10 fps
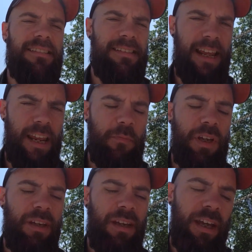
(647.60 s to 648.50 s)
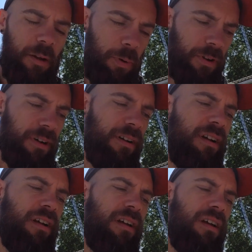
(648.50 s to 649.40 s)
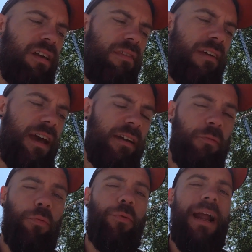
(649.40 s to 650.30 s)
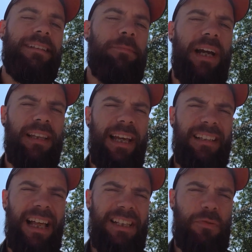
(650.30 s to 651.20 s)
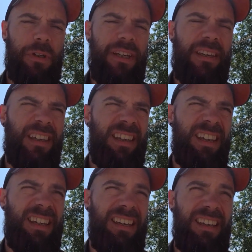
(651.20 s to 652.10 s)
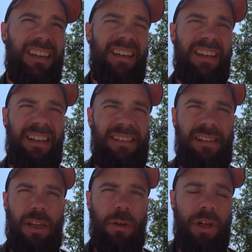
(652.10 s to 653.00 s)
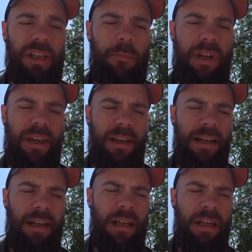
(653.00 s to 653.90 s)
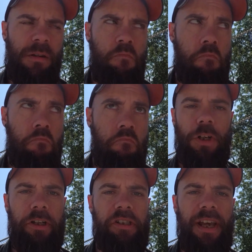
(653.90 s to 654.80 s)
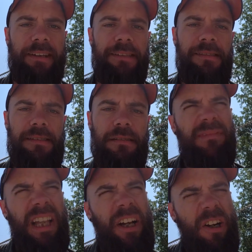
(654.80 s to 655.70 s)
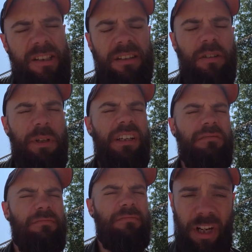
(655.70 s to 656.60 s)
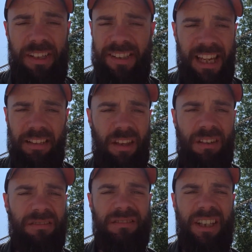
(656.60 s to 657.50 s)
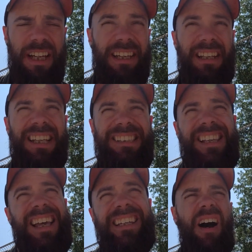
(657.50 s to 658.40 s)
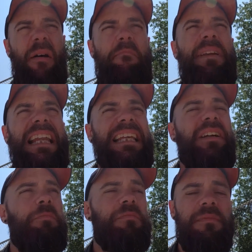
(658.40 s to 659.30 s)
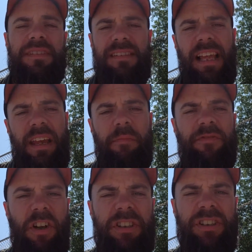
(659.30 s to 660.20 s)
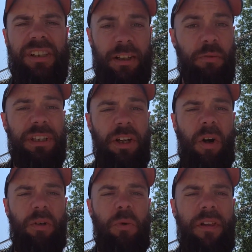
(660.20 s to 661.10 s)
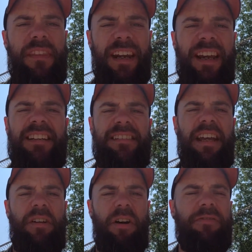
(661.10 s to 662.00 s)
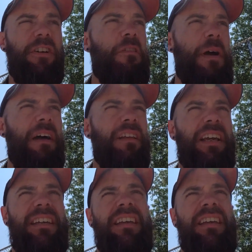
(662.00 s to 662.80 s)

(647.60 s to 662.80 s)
same hipper that wrecked my leg last week. It's literally been 30 seconds. Leg hurts a little bit. I'm ready to skate though. It's like a medium slam versus like a really hard one that I got to skate off for about like